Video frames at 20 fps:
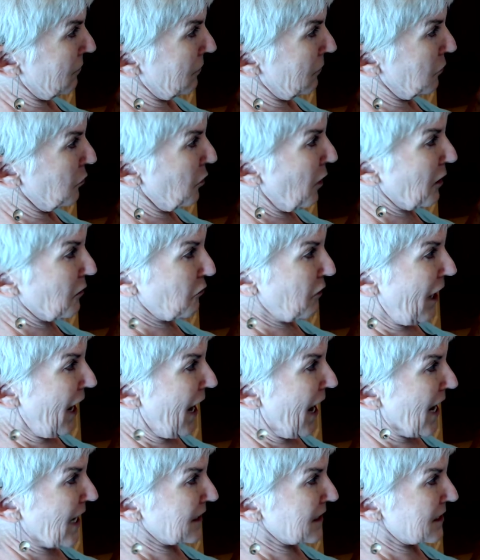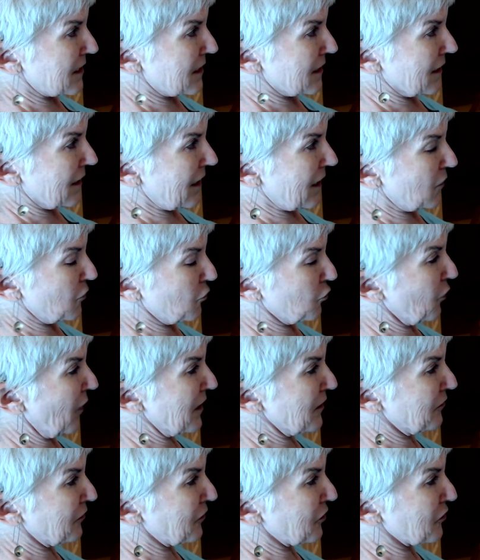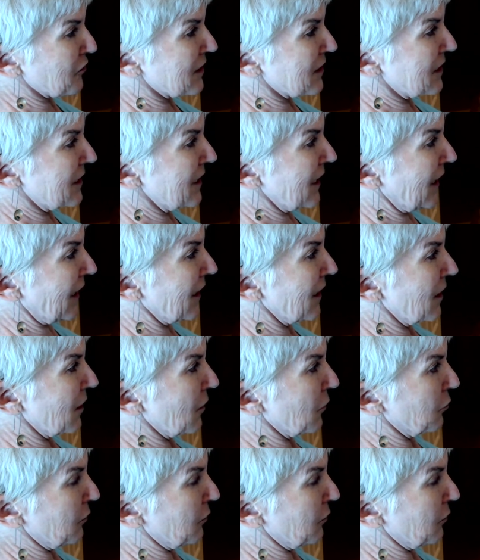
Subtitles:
"What rags?" and waved her stick, which